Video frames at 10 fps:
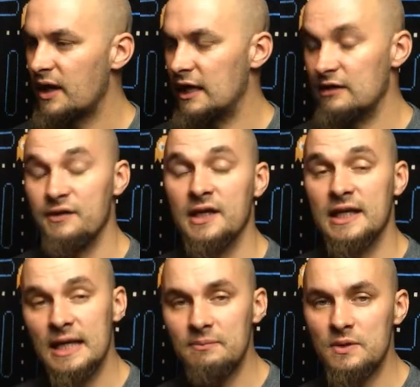And if you
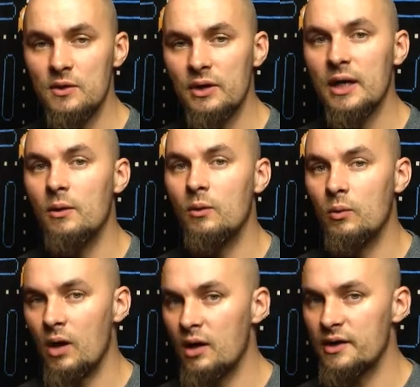keep doing it
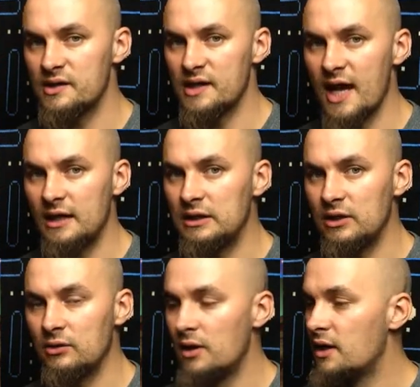while they're scanning
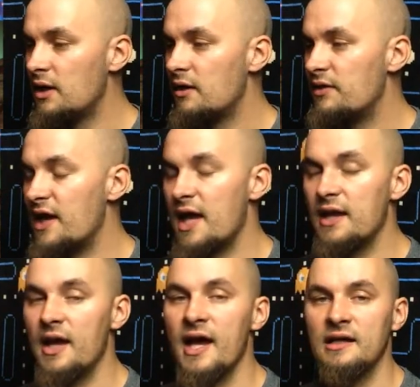you,
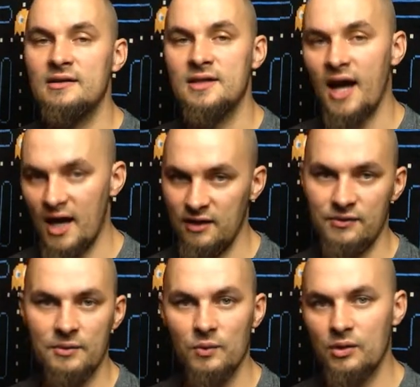then a ton of
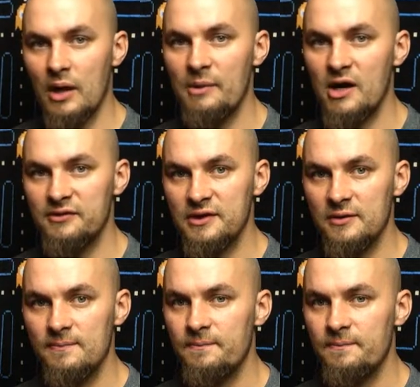them will come after you.